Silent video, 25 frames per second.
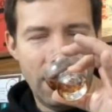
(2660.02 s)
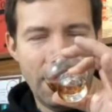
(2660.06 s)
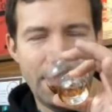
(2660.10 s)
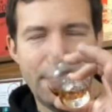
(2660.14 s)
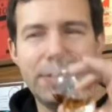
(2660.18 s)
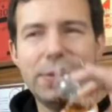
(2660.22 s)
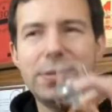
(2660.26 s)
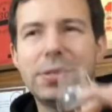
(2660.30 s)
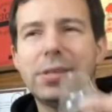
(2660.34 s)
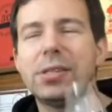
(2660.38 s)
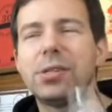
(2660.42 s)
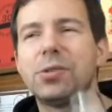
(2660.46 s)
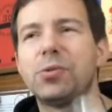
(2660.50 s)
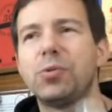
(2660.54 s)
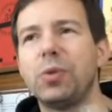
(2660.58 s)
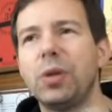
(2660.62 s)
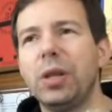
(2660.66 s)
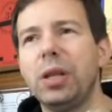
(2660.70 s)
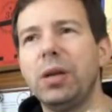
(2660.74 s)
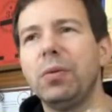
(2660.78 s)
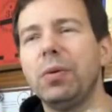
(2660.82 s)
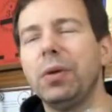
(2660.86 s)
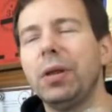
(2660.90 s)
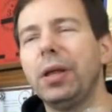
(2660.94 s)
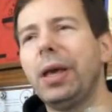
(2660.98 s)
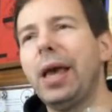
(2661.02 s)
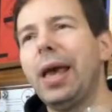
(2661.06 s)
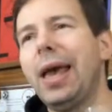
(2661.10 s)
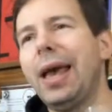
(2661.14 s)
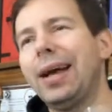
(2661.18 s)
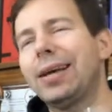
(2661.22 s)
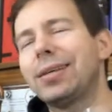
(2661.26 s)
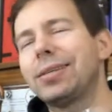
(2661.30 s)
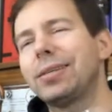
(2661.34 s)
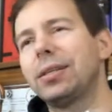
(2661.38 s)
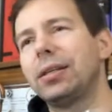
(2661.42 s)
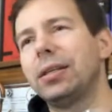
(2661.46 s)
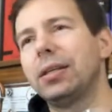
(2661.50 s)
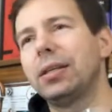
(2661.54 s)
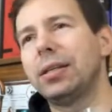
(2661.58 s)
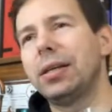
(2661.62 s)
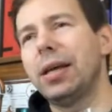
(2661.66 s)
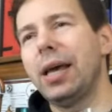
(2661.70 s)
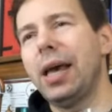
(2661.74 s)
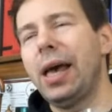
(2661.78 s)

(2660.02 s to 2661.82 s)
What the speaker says: This is really, really excellent.